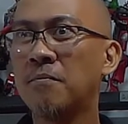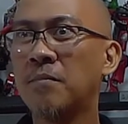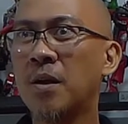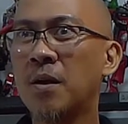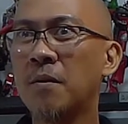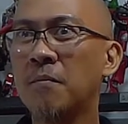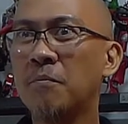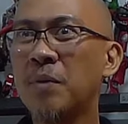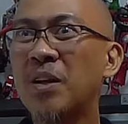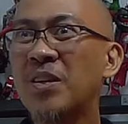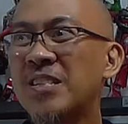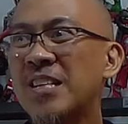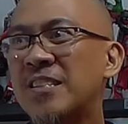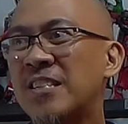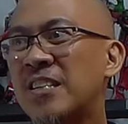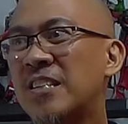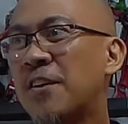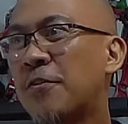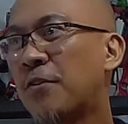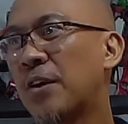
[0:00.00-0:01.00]
Because it's a
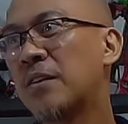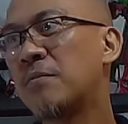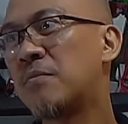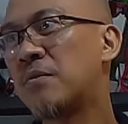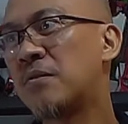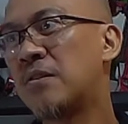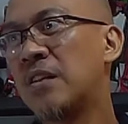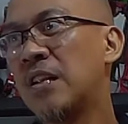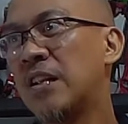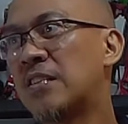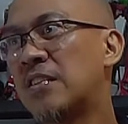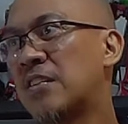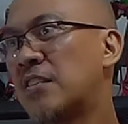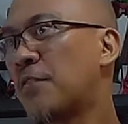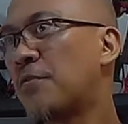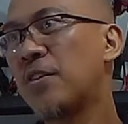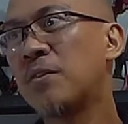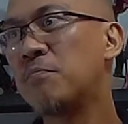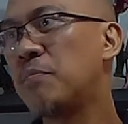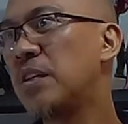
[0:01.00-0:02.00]
different
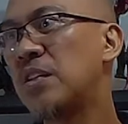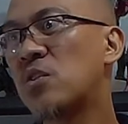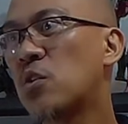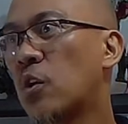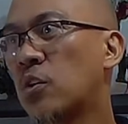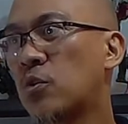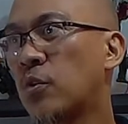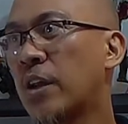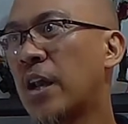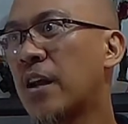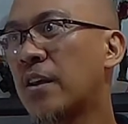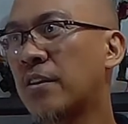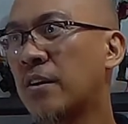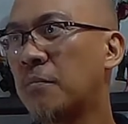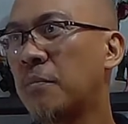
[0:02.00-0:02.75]
beast altogether.